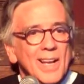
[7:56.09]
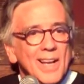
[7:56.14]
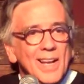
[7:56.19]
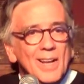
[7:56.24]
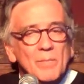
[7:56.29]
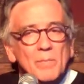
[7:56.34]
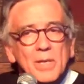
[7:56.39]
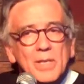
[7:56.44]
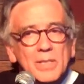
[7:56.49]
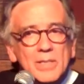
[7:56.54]

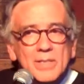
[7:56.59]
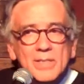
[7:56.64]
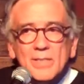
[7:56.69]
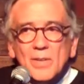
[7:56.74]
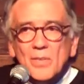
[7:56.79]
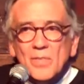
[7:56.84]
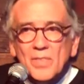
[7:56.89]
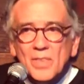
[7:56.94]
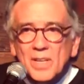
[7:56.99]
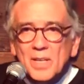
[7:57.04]
And we just
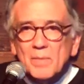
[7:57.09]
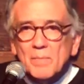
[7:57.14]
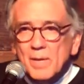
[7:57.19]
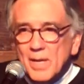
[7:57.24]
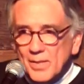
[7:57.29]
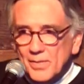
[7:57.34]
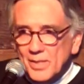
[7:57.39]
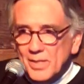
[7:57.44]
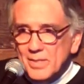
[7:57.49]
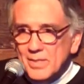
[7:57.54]
don't think
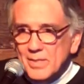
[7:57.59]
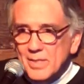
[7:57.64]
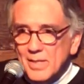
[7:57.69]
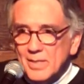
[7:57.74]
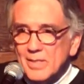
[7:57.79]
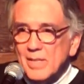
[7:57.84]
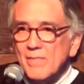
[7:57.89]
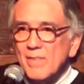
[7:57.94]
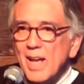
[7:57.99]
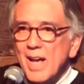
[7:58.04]
about these
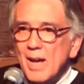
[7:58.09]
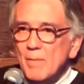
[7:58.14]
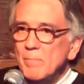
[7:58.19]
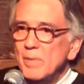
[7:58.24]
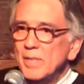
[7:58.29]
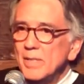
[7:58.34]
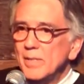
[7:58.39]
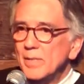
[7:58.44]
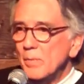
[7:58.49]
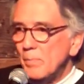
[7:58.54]
things. They've
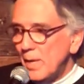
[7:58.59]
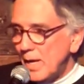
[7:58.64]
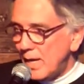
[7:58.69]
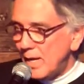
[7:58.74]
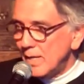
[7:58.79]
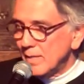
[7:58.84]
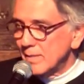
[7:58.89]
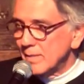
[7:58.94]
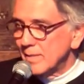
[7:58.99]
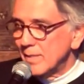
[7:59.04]
happened in the
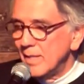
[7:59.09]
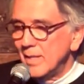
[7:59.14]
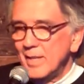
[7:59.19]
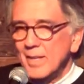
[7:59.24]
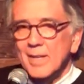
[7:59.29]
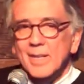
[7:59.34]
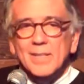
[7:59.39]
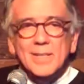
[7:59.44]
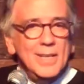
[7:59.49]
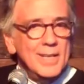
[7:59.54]
past.
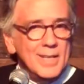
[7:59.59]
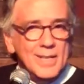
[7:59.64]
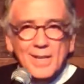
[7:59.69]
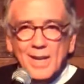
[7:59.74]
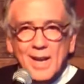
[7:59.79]
They can